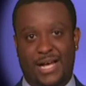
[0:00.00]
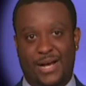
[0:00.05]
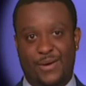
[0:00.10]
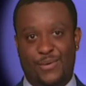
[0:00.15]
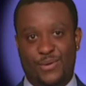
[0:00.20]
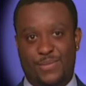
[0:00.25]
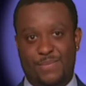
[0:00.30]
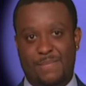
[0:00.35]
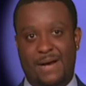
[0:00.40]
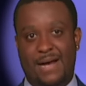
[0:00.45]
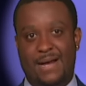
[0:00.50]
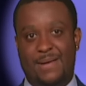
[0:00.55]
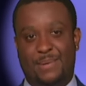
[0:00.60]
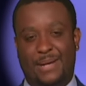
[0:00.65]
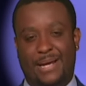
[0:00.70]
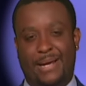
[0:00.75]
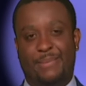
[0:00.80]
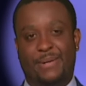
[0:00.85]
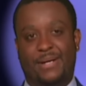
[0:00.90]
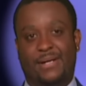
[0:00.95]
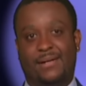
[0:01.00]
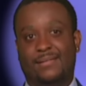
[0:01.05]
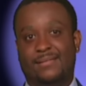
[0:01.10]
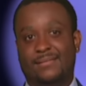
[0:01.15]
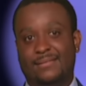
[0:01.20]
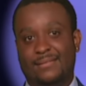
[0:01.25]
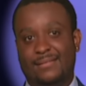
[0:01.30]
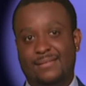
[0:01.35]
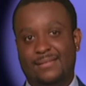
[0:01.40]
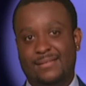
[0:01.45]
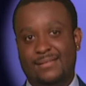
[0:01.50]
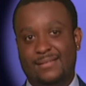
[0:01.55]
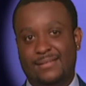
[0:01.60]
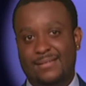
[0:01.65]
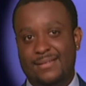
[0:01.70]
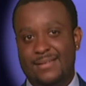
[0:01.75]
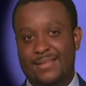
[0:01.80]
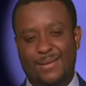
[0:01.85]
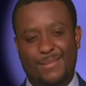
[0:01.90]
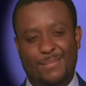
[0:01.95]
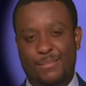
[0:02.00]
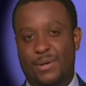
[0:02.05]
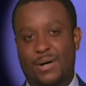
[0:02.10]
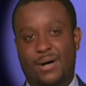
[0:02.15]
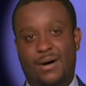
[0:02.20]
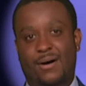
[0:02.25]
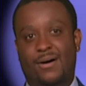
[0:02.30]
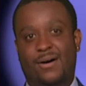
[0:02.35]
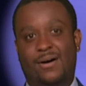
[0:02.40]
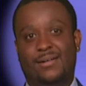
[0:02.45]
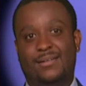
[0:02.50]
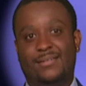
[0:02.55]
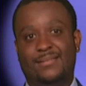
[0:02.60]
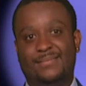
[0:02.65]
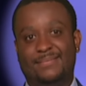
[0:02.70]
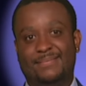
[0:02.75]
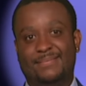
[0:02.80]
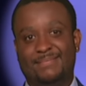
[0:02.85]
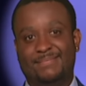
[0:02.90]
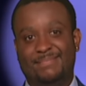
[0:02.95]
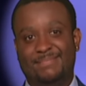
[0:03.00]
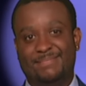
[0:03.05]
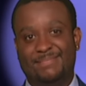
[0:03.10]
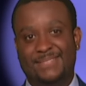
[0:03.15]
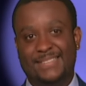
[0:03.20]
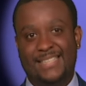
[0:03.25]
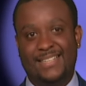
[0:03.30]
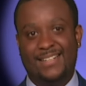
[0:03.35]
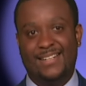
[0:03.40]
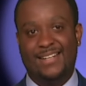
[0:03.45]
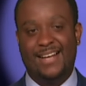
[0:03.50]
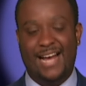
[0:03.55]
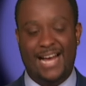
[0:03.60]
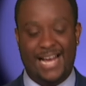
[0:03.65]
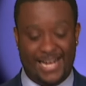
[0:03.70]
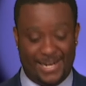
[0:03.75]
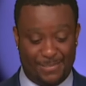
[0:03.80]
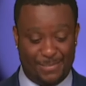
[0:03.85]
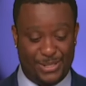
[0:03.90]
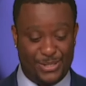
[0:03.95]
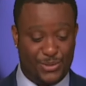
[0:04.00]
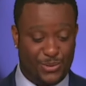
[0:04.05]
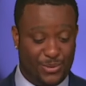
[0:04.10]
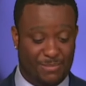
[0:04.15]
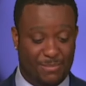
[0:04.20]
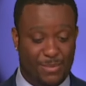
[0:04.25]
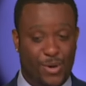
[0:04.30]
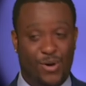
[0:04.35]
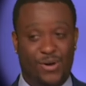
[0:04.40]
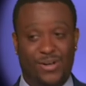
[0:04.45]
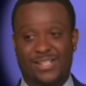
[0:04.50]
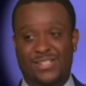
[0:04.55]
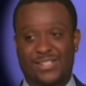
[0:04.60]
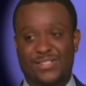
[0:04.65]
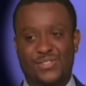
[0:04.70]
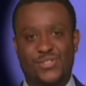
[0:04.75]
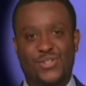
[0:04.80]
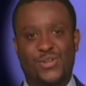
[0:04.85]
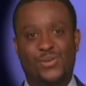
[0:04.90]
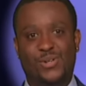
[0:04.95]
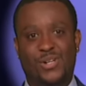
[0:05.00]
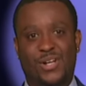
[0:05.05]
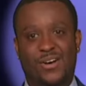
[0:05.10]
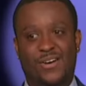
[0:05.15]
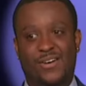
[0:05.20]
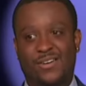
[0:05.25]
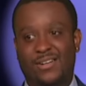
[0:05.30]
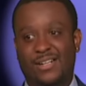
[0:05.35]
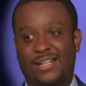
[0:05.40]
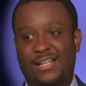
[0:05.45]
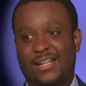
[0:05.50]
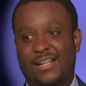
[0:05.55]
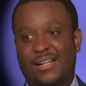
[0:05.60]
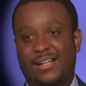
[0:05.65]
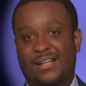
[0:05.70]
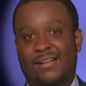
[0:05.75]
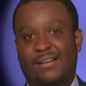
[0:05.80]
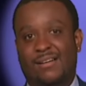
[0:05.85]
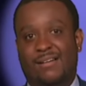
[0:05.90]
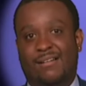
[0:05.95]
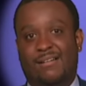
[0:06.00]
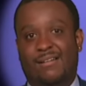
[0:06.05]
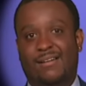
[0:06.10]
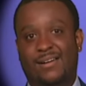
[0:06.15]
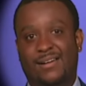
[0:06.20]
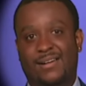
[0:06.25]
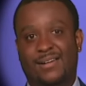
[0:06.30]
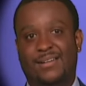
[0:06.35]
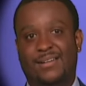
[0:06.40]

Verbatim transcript: that's where I'd get fly with my baby. The mall. I ain't been to a mall in so long.